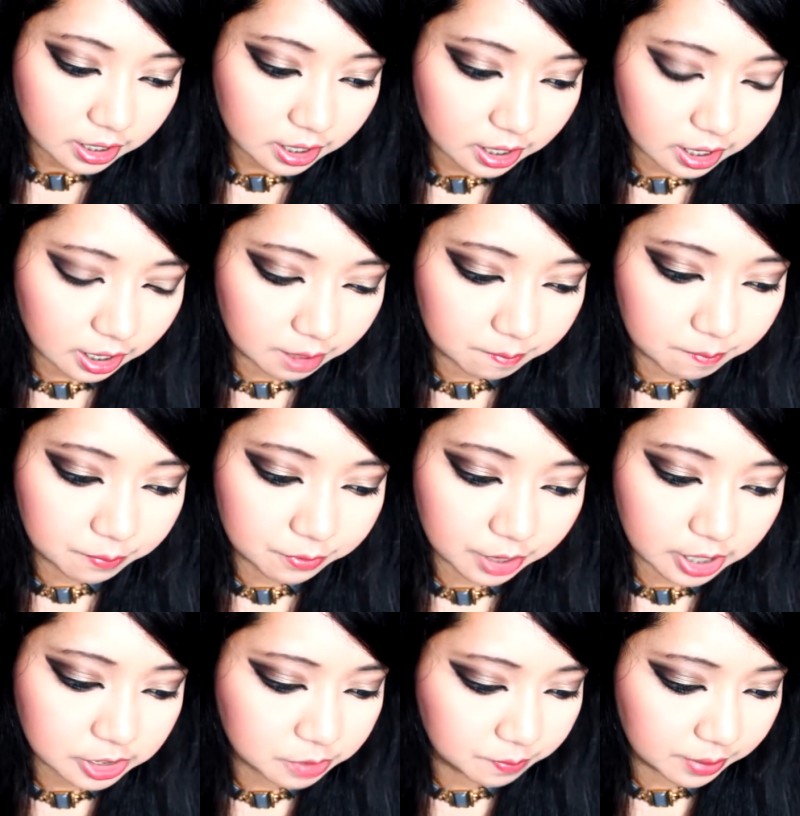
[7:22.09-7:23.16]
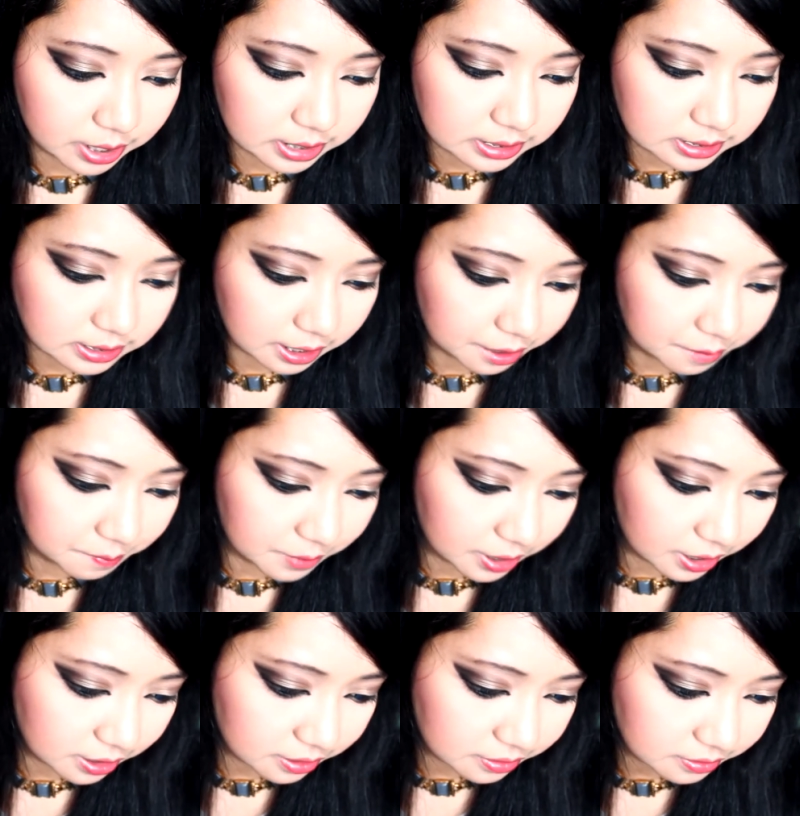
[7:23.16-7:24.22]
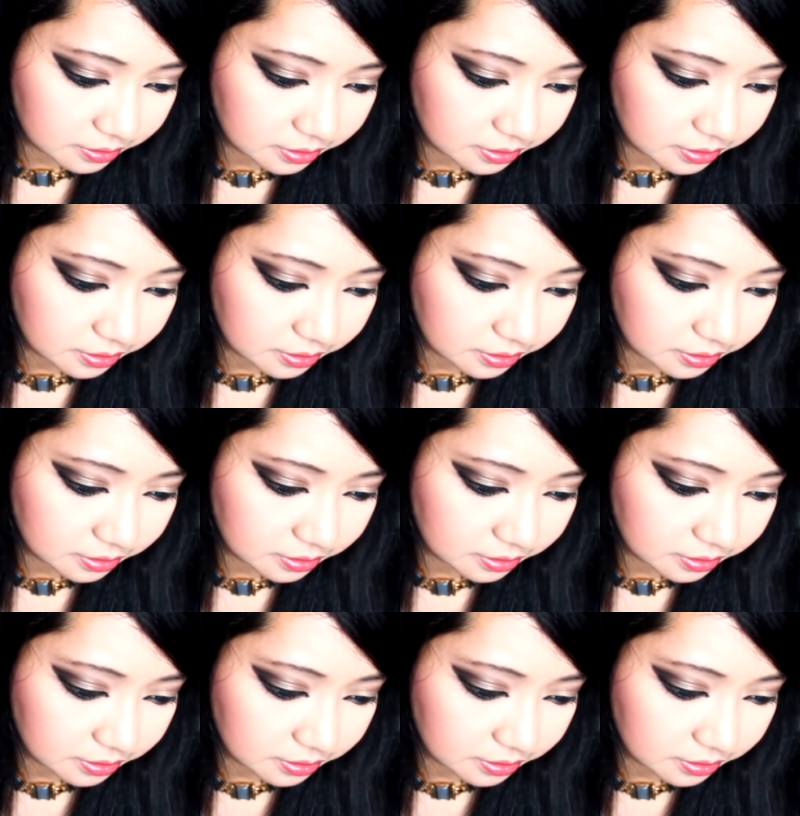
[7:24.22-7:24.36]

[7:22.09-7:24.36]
um, brush by Sigma